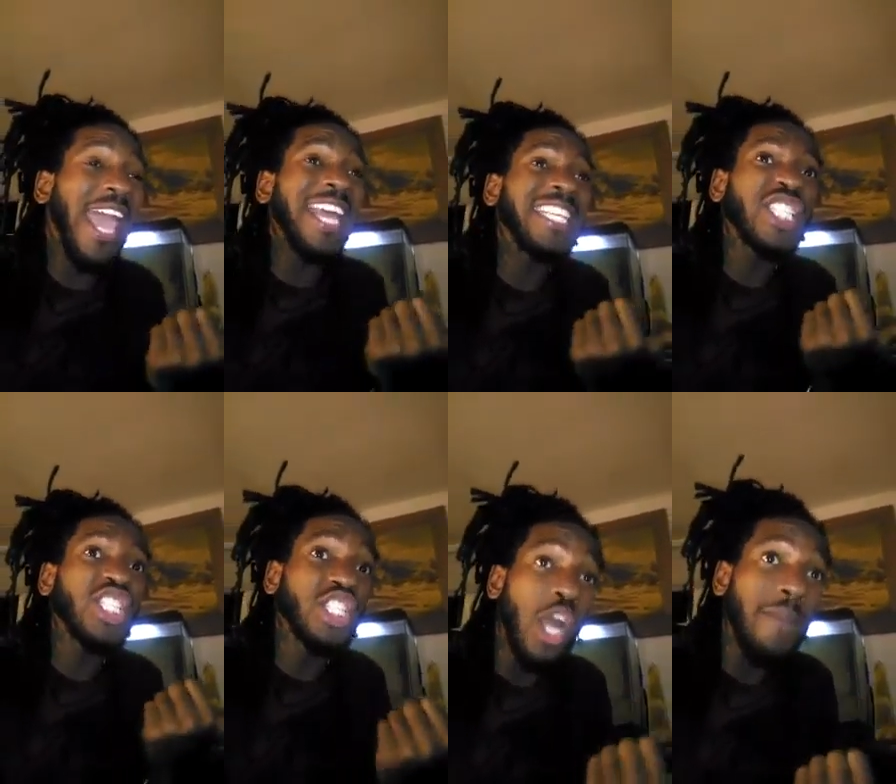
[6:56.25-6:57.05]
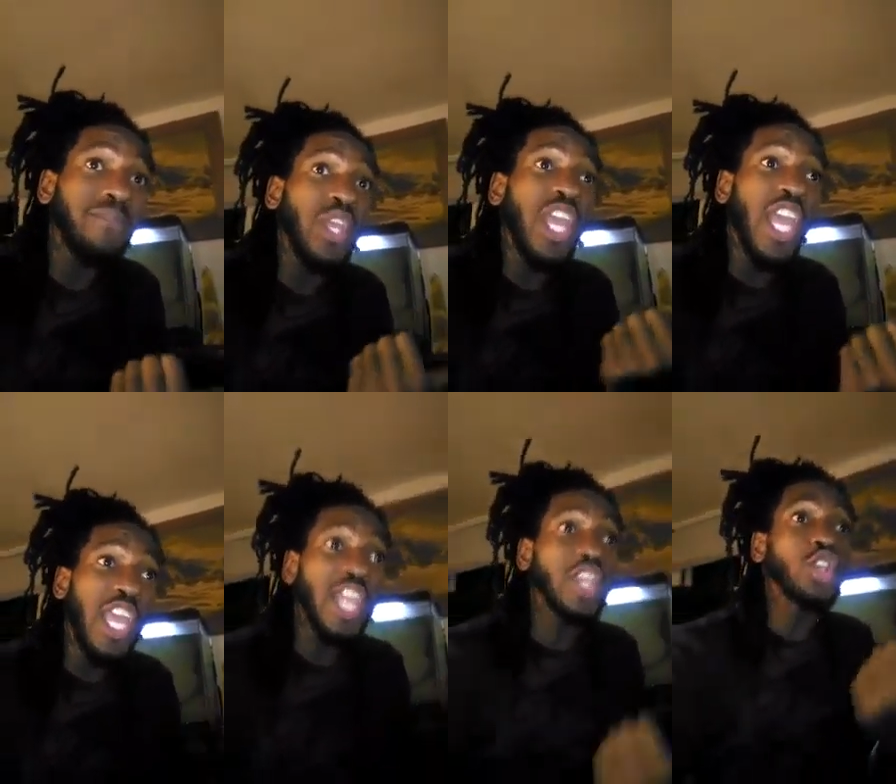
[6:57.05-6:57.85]
and it's dumped
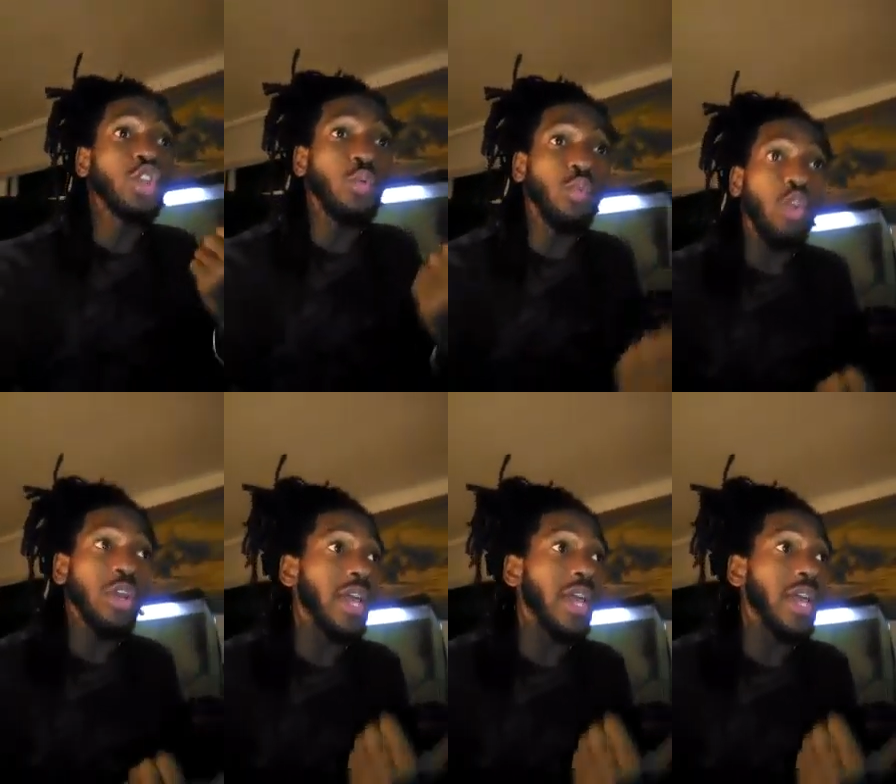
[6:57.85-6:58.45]
in your water.